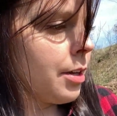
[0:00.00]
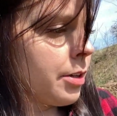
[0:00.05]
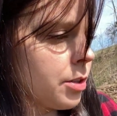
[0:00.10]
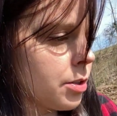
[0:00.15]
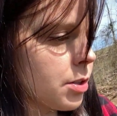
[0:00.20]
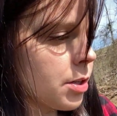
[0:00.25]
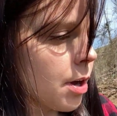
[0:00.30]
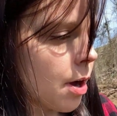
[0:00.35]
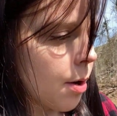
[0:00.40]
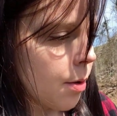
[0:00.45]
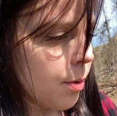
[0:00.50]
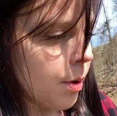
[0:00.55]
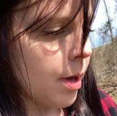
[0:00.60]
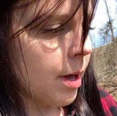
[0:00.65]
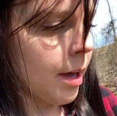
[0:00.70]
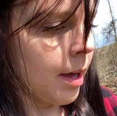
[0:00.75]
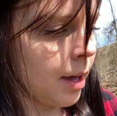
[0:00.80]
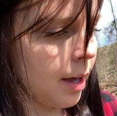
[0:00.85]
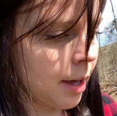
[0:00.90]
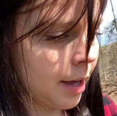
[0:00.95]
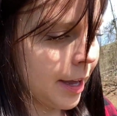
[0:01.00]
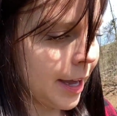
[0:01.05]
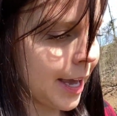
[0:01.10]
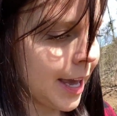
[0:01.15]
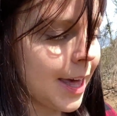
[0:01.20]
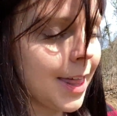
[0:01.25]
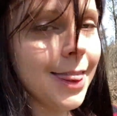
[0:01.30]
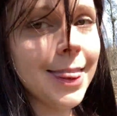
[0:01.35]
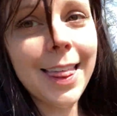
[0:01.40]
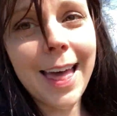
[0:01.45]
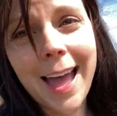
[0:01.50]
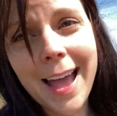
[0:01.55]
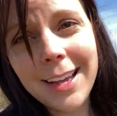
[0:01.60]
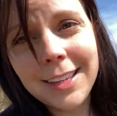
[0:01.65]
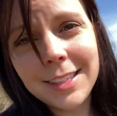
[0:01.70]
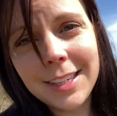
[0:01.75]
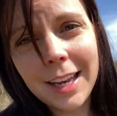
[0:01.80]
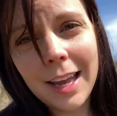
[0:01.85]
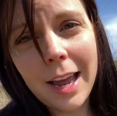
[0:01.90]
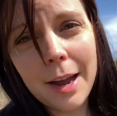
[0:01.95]
So in
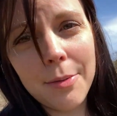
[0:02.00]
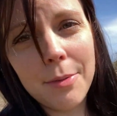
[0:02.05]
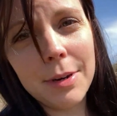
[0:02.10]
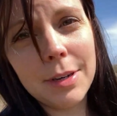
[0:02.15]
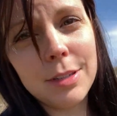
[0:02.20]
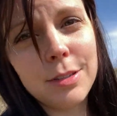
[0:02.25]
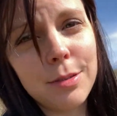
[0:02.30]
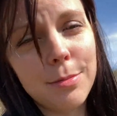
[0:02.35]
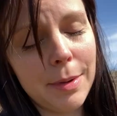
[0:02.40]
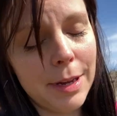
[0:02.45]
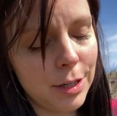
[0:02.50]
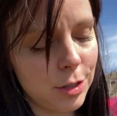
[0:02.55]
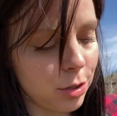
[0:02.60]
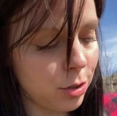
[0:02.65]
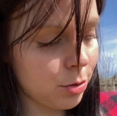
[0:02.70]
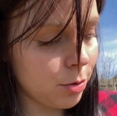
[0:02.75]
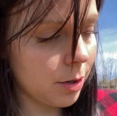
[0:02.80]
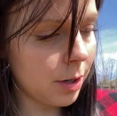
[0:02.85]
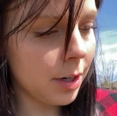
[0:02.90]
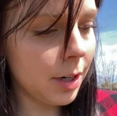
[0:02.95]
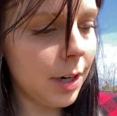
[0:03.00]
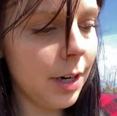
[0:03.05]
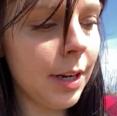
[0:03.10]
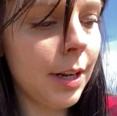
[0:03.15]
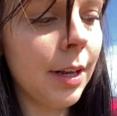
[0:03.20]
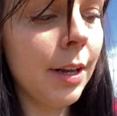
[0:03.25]
that, I wanted to make sure